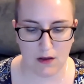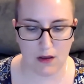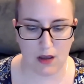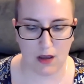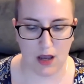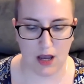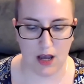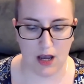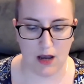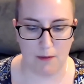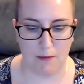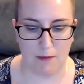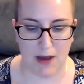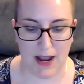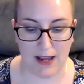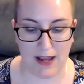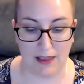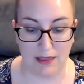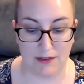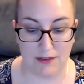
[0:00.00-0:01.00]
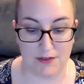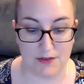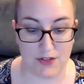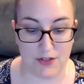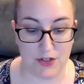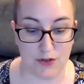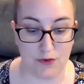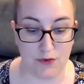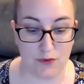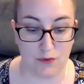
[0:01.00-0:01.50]
I
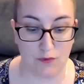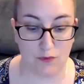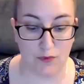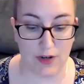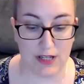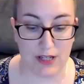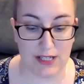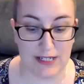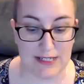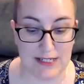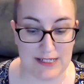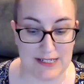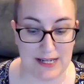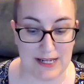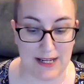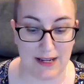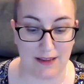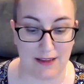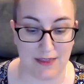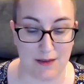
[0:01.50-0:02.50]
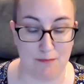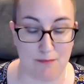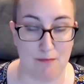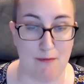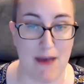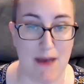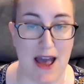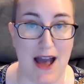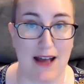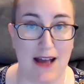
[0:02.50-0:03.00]
do really dig the
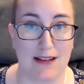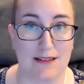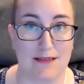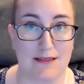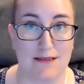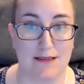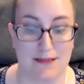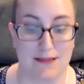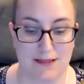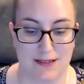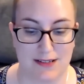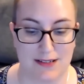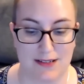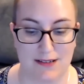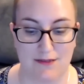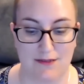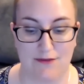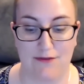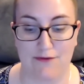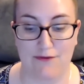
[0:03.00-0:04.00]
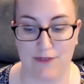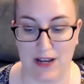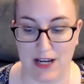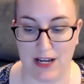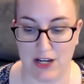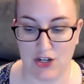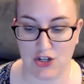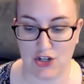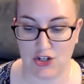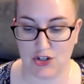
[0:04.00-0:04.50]
matte
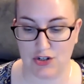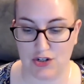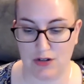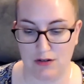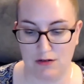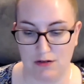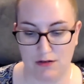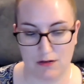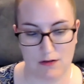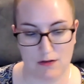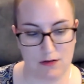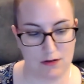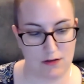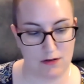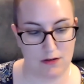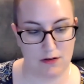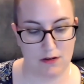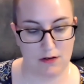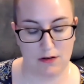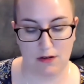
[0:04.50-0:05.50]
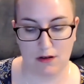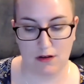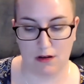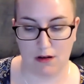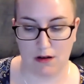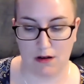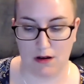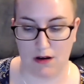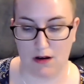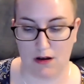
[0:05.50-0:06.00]
finish
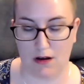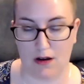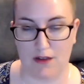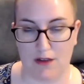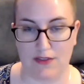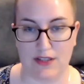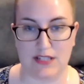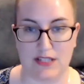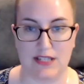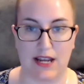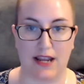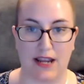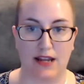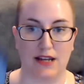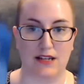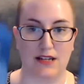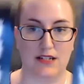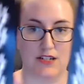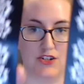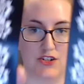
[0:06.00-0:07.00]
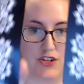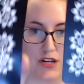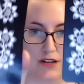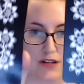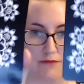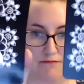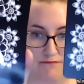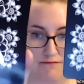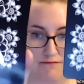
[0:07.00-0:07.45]
on the 2nd edition.